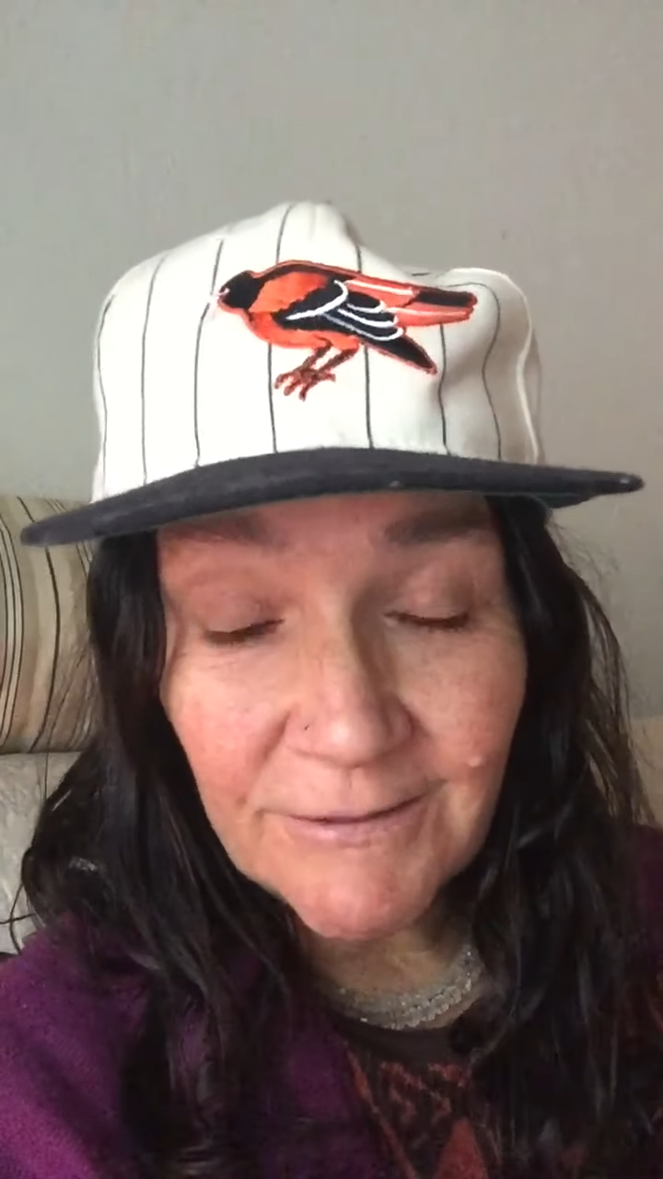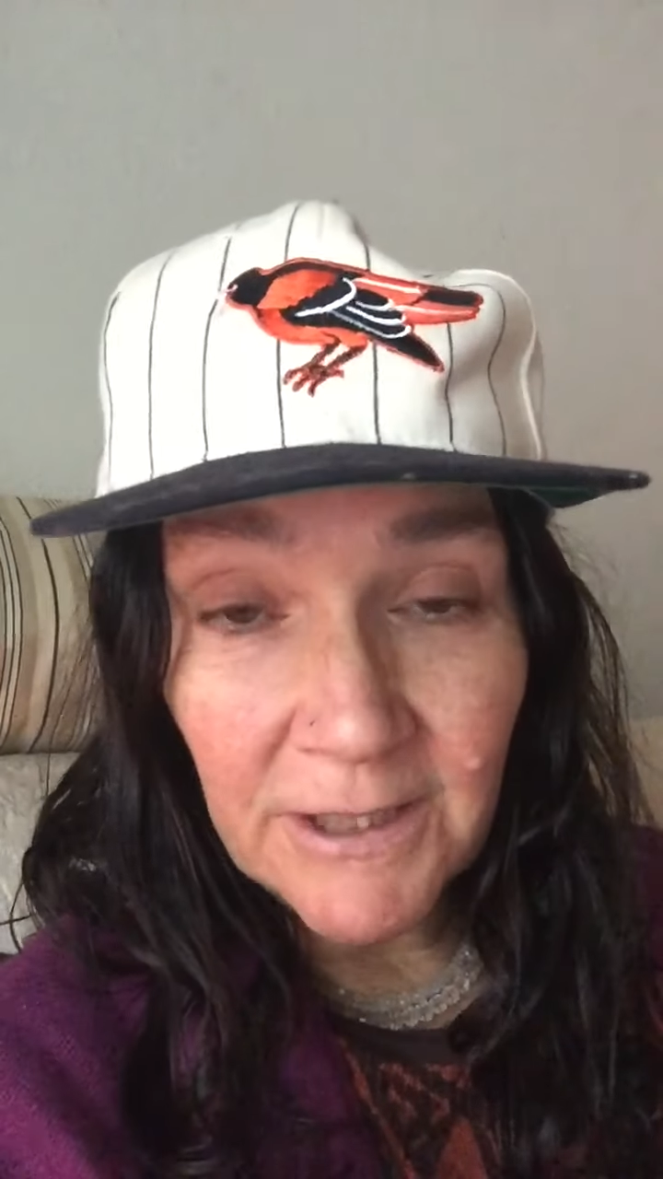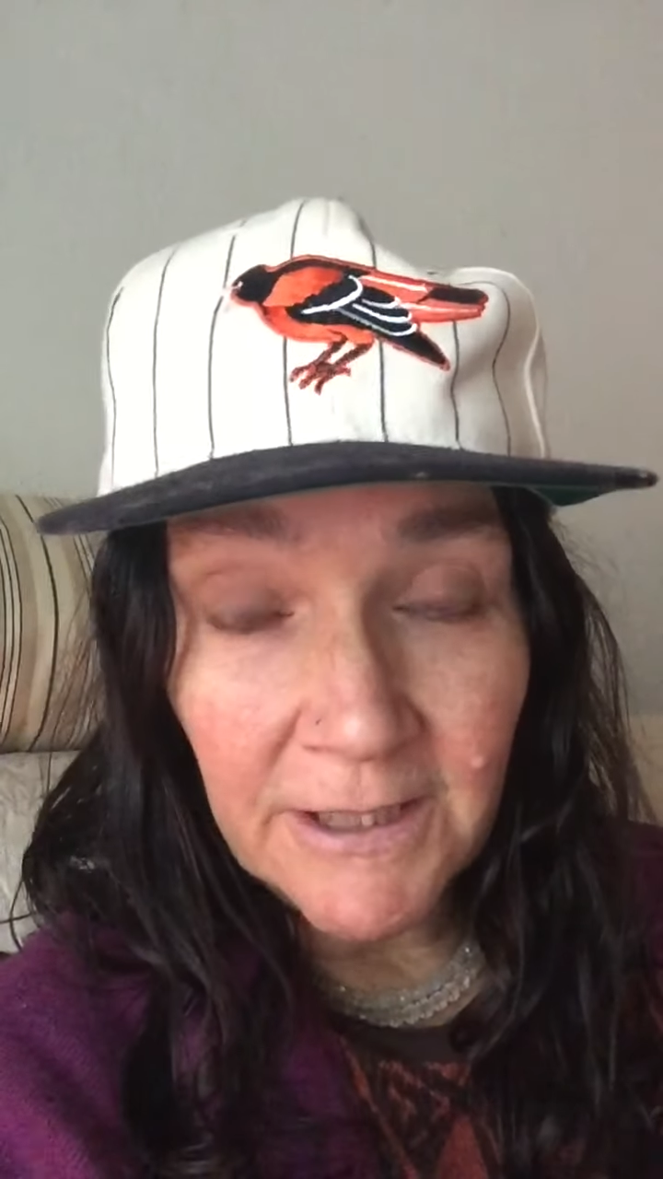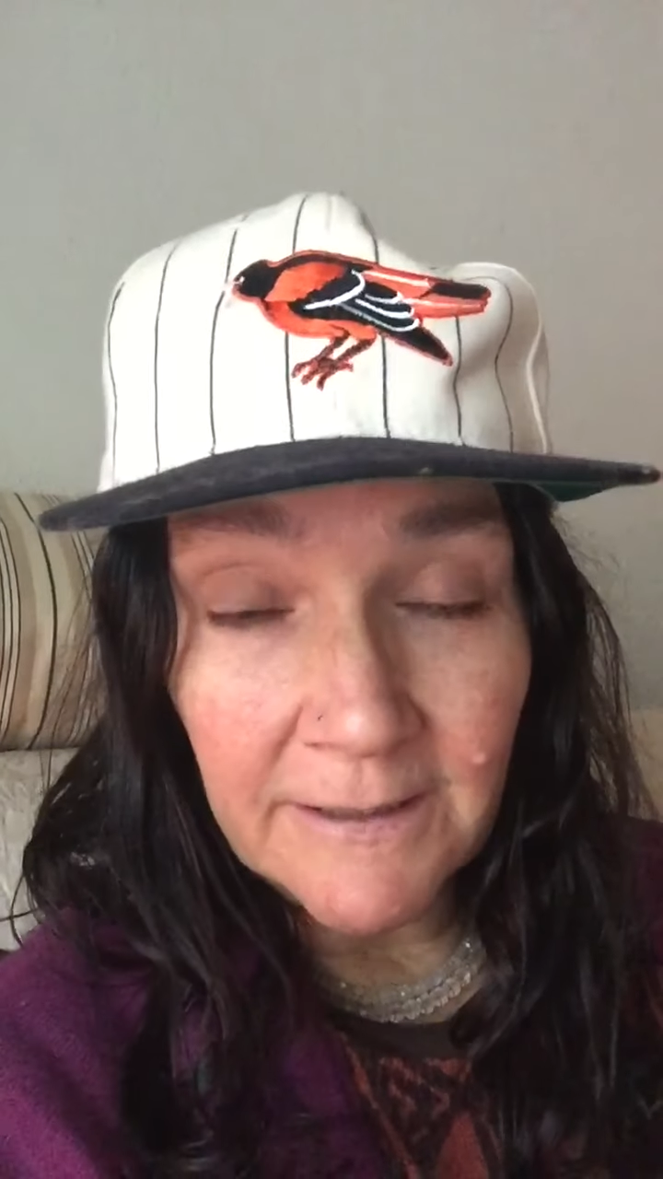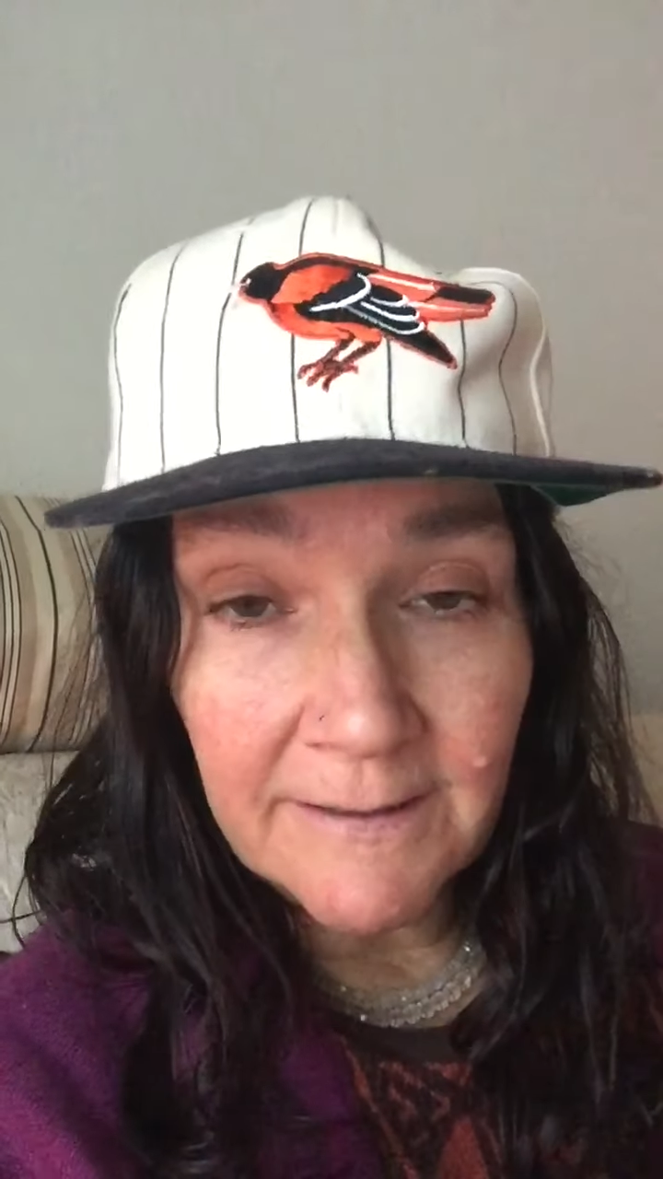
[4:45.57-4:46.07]

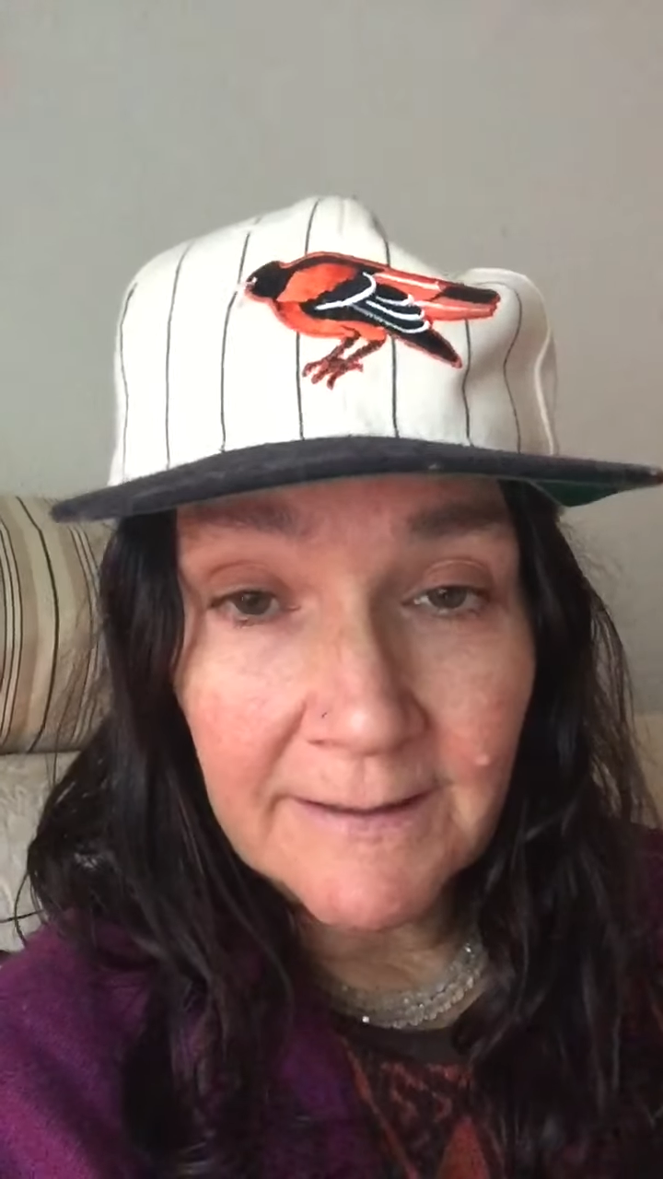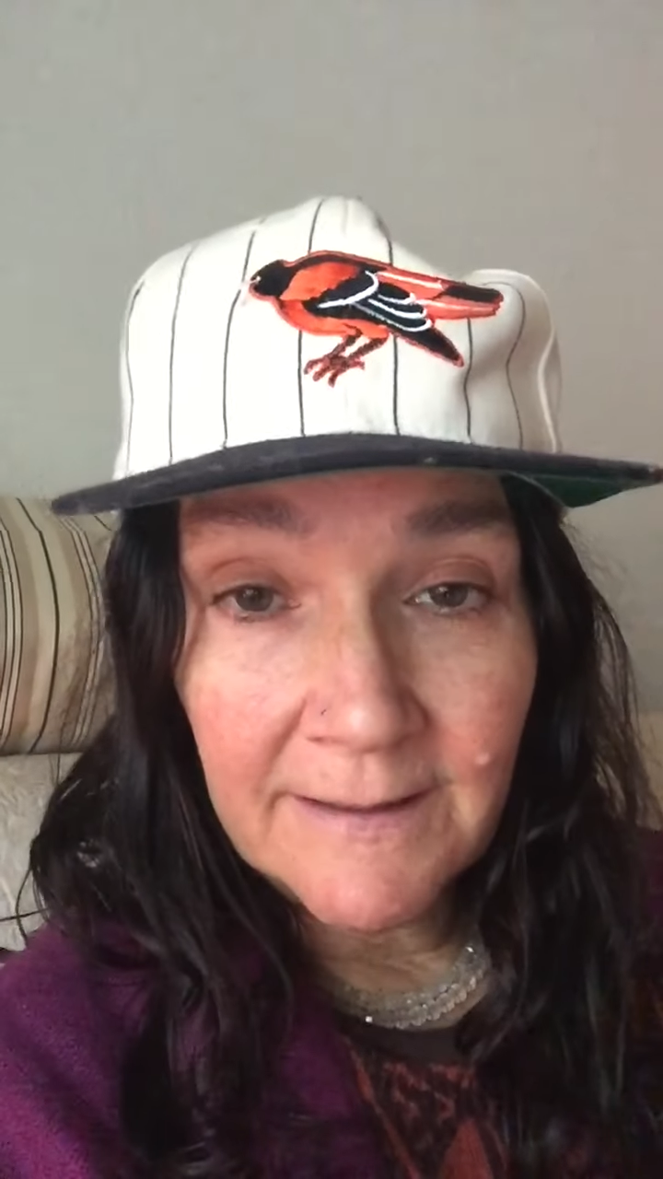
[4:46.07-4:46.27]
where